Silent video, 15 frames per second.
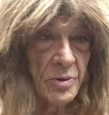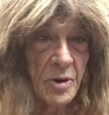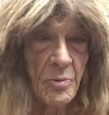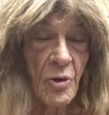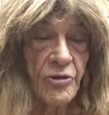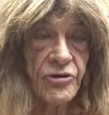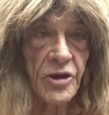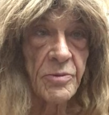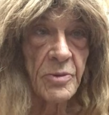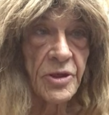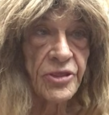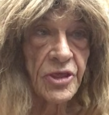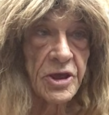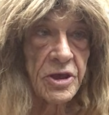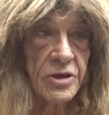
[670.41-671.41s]
But mostly my
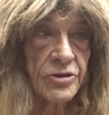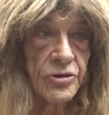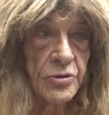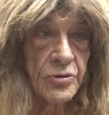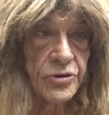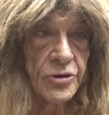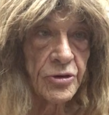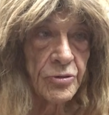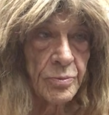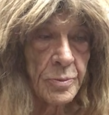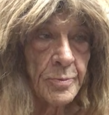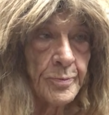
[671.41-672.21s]
thing is YouTube.